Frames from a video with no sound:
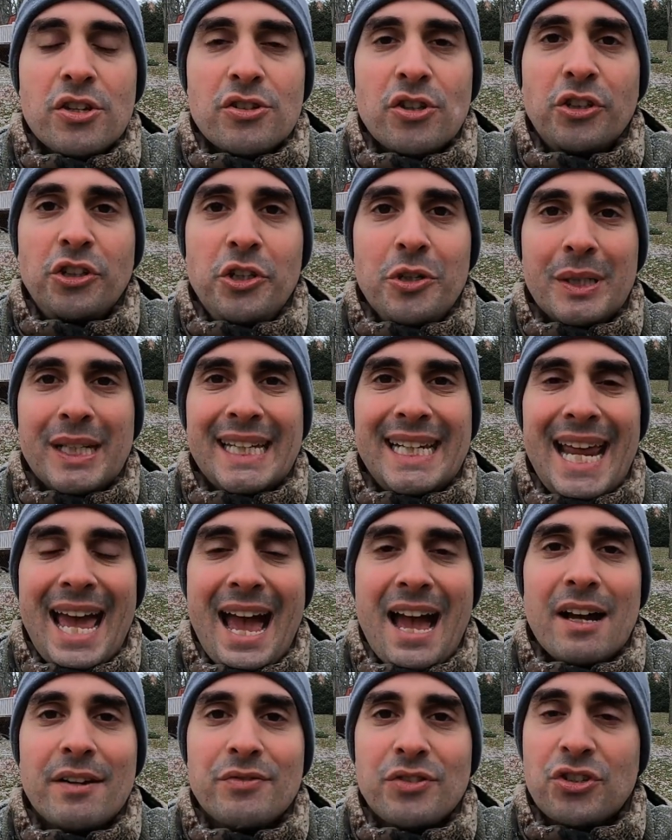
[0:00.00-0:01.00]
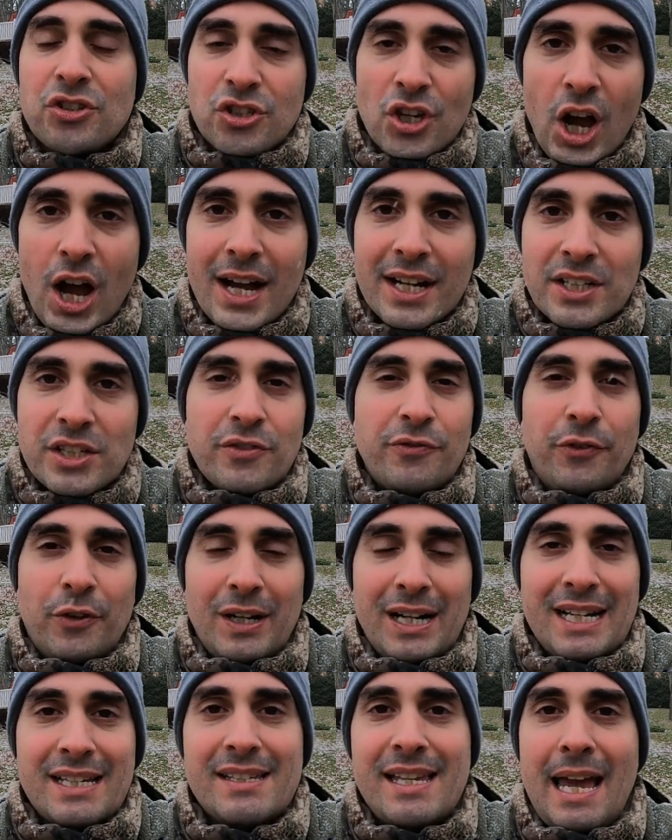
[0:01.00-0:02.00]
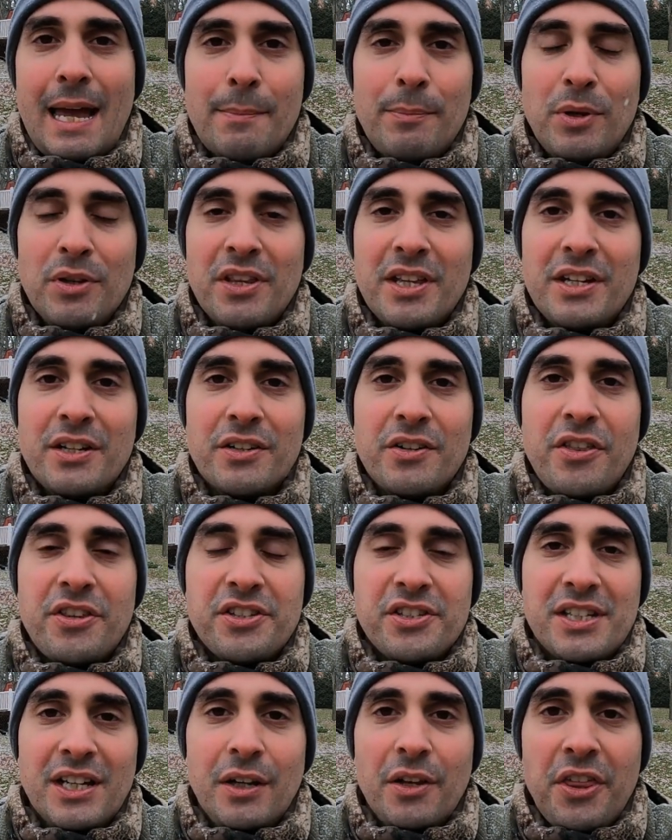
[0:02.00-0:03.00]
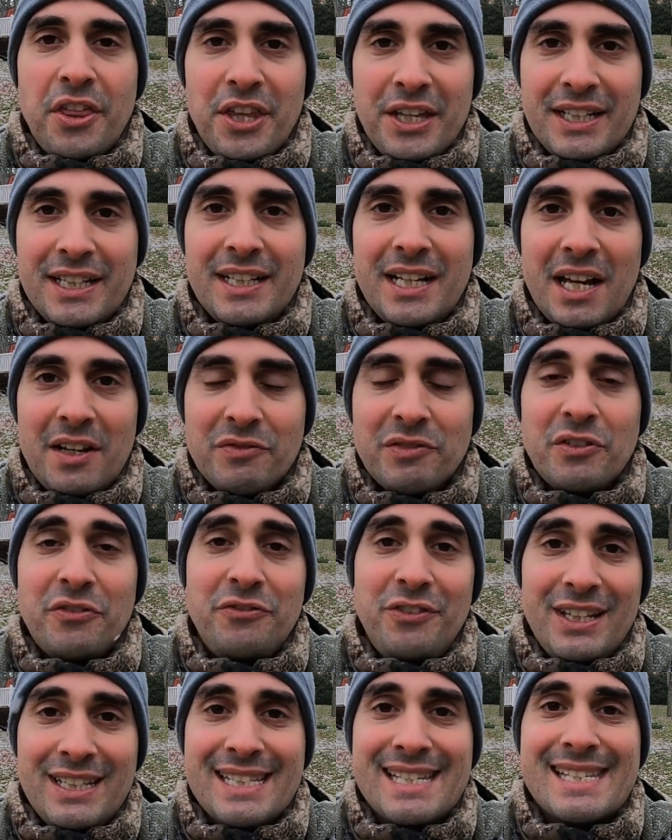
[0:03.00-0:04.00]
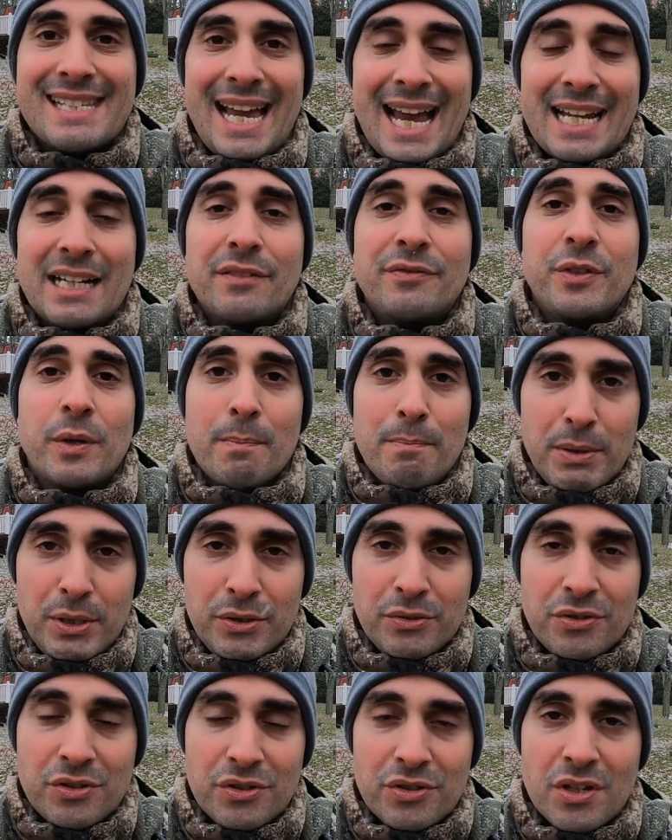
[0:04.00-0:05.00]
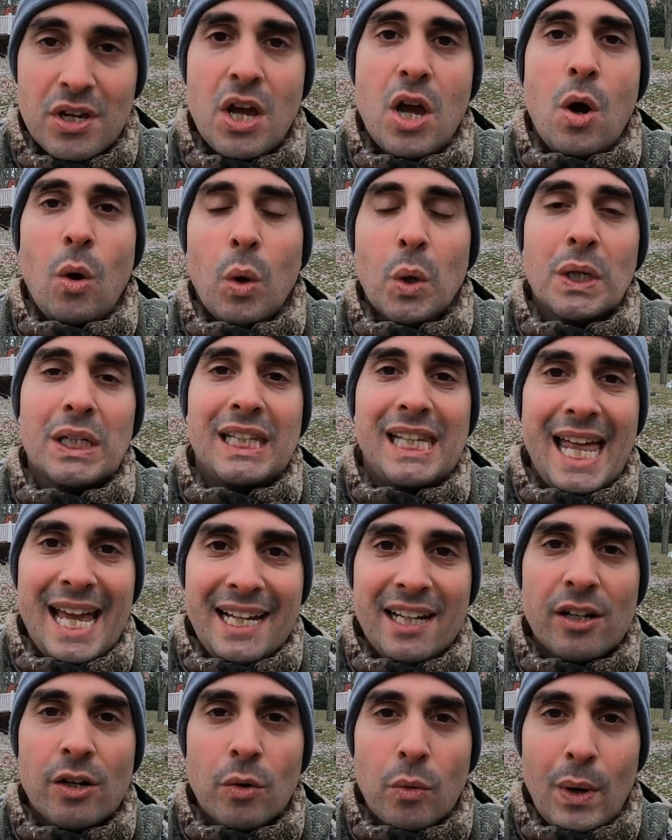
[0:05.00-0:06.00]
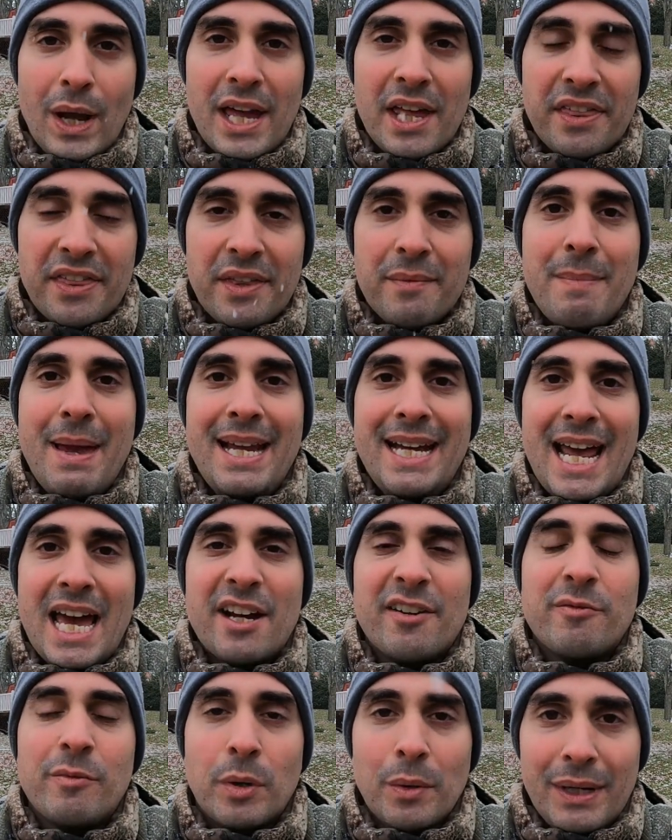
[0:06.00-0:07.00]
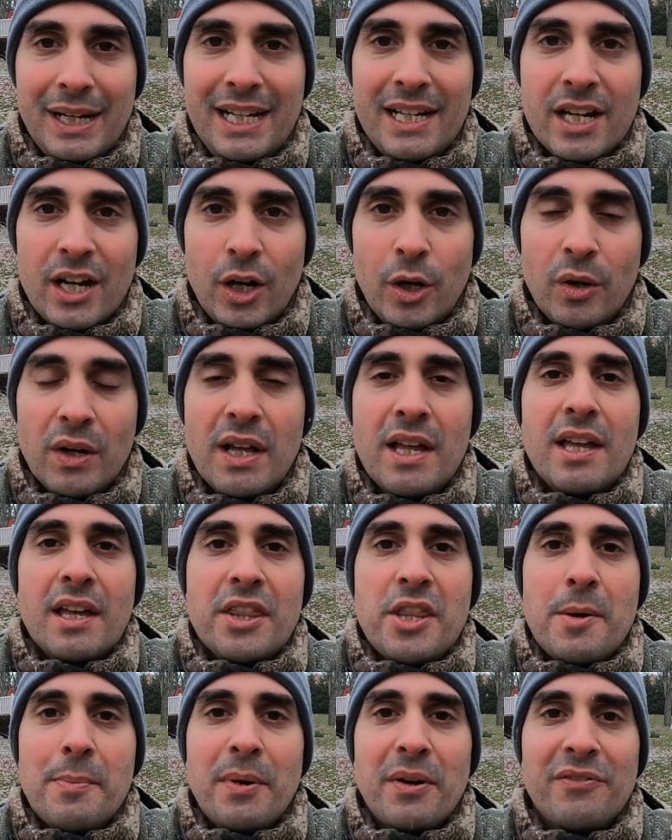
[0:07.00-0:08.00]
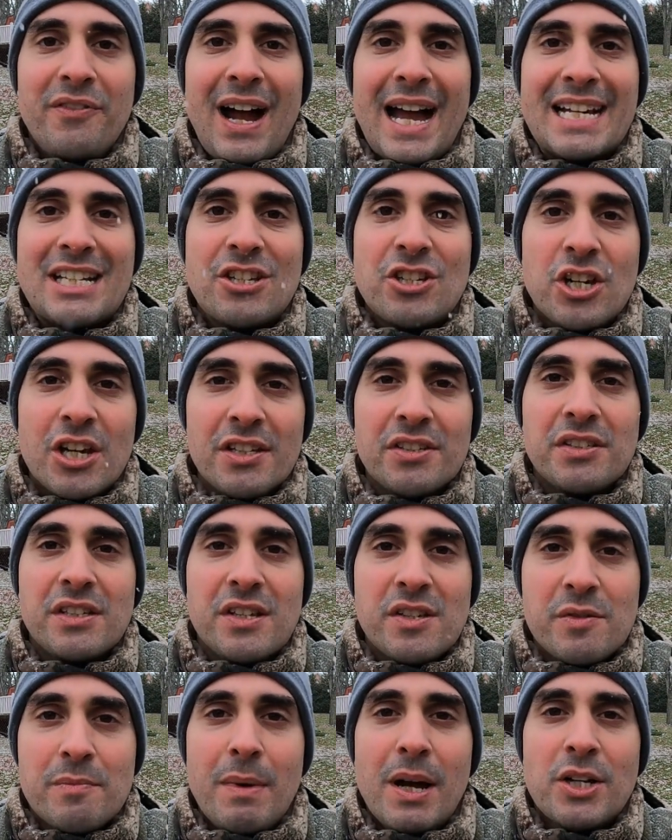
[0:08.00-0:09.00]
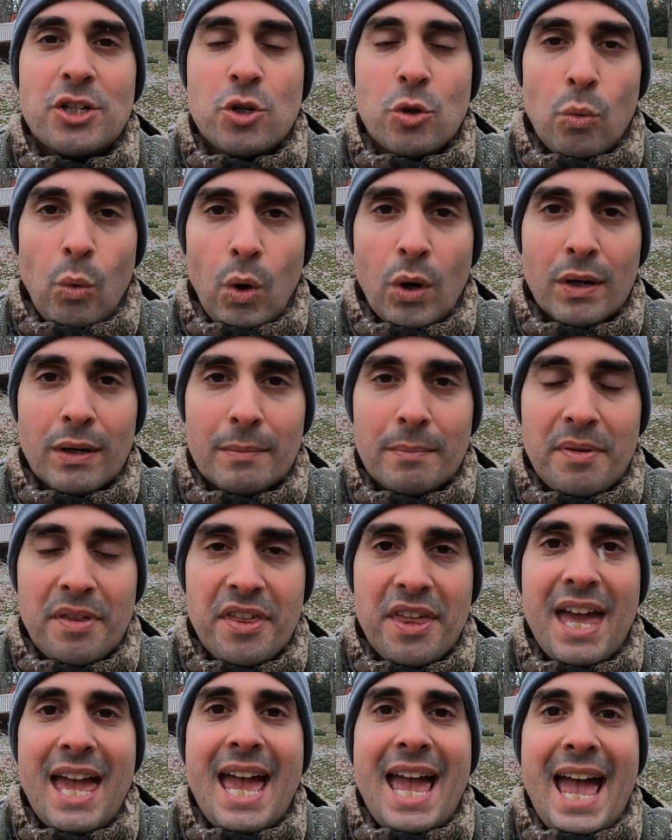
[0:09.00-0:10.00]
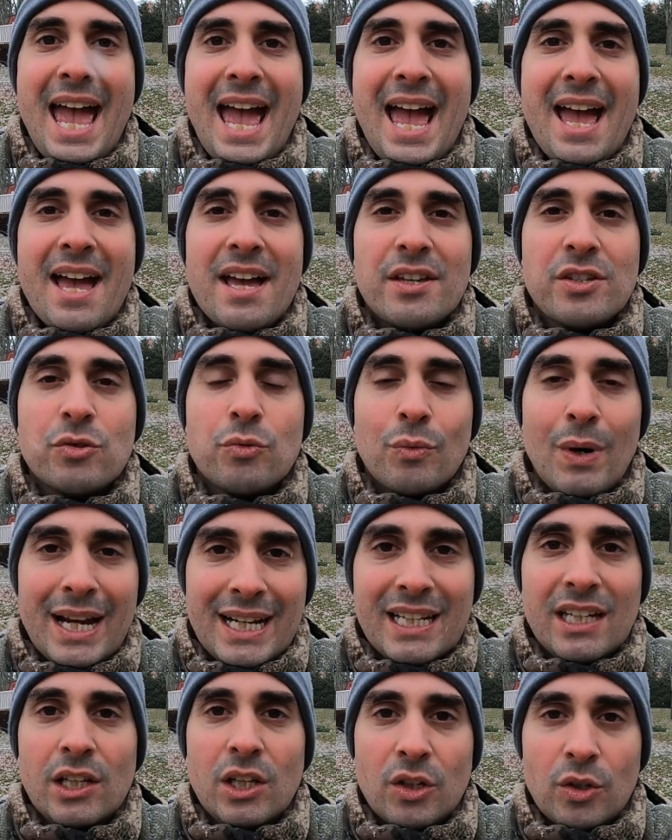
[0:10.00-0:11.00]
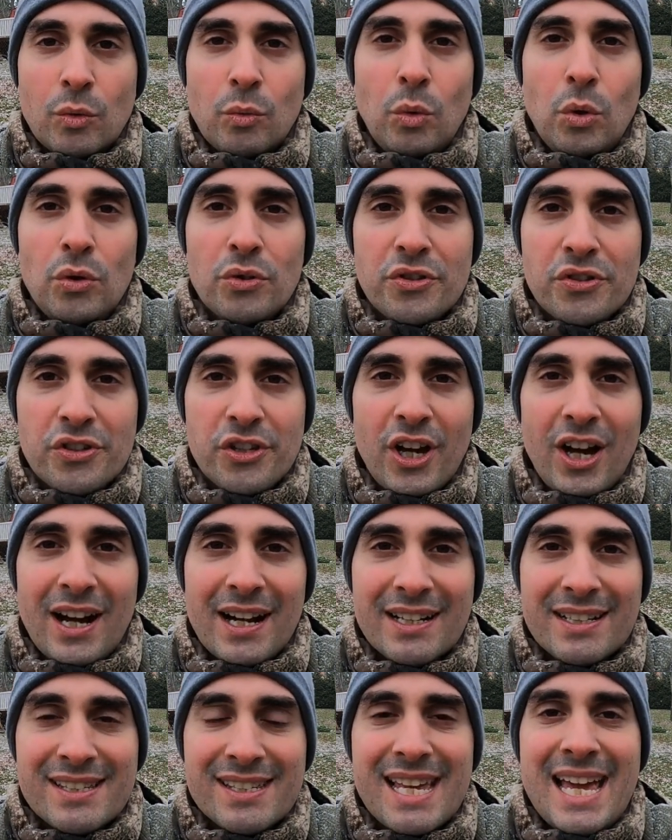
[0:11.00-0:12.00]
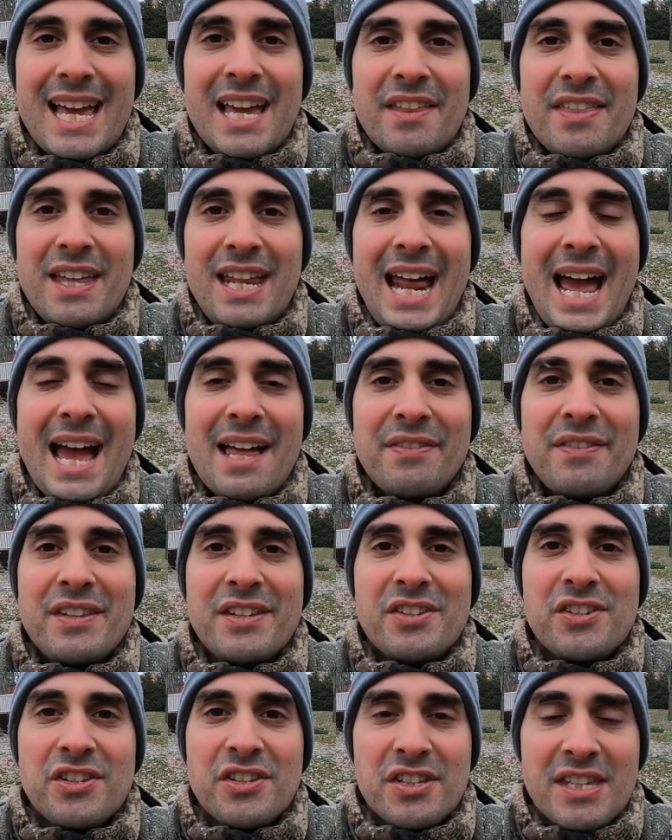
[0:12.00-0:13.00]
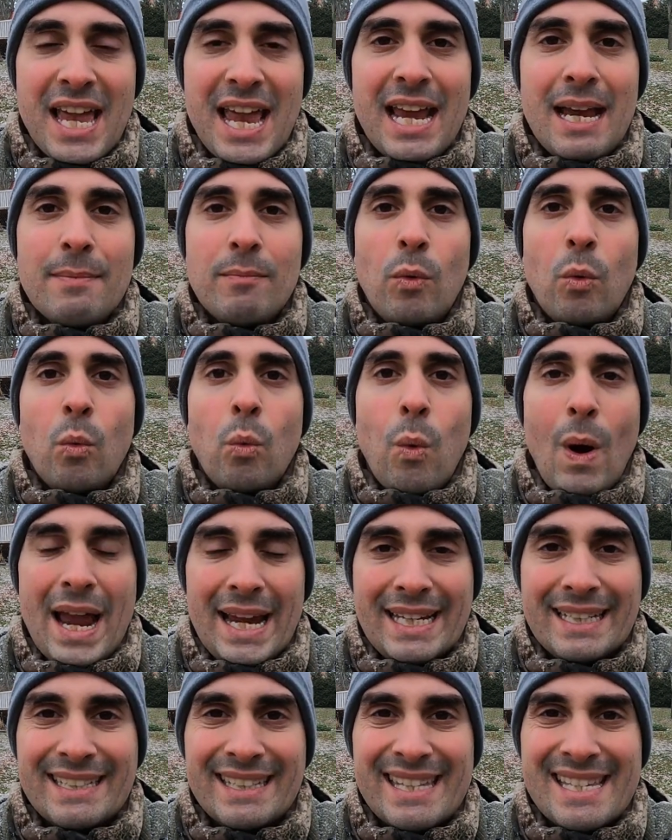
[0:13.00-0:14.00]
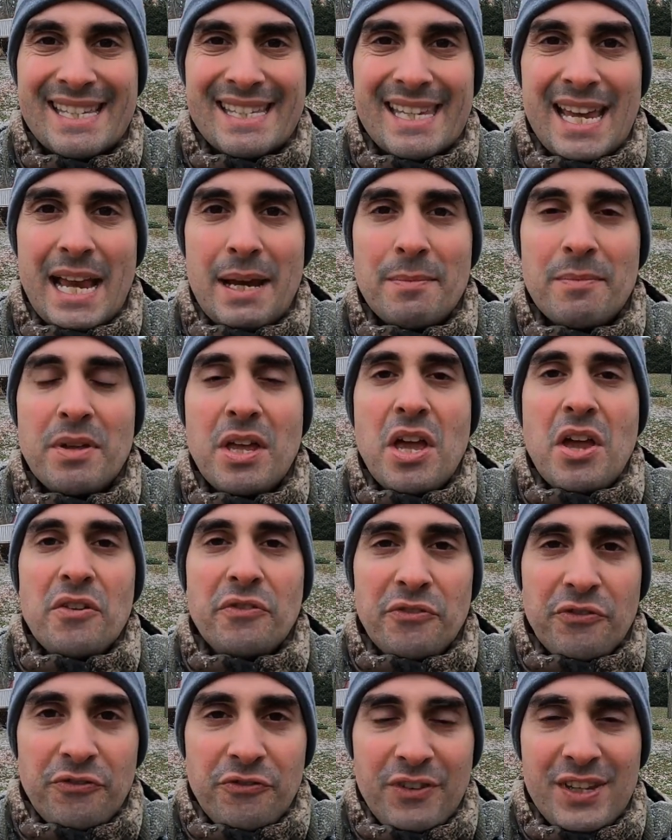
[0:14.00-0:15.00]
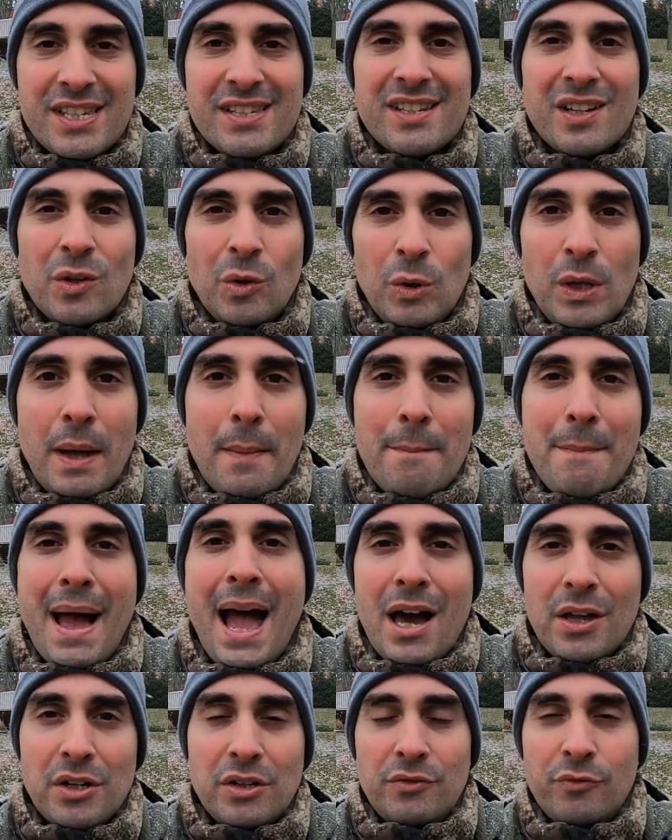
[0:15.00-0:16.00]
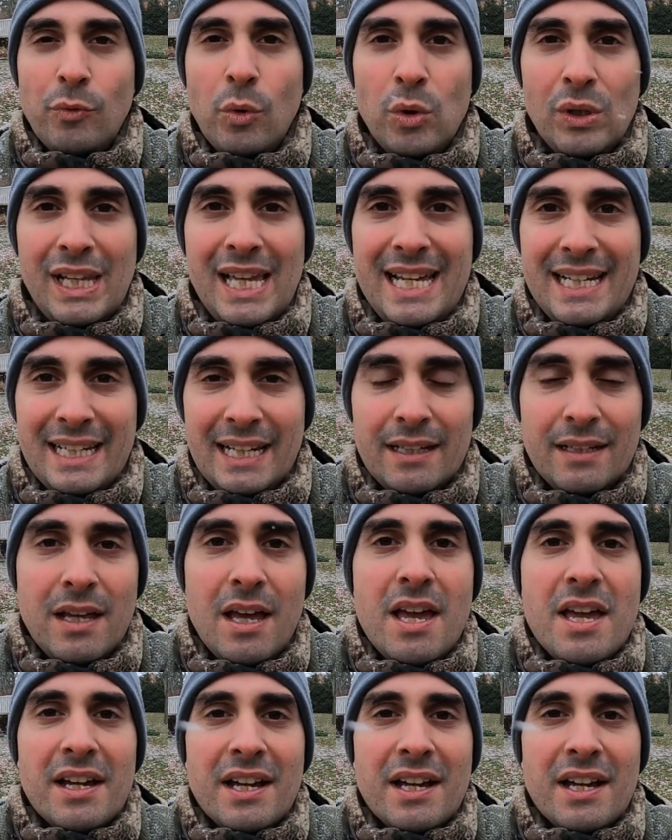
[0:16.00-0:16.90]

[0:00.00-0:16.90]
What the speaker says: So you can have socks, for example, that are still thin enough to fit inside of your boots or layer with made out of Merino that provide just as much warmth as regular wool socks that have the same weight, the same physical amount of wool in it.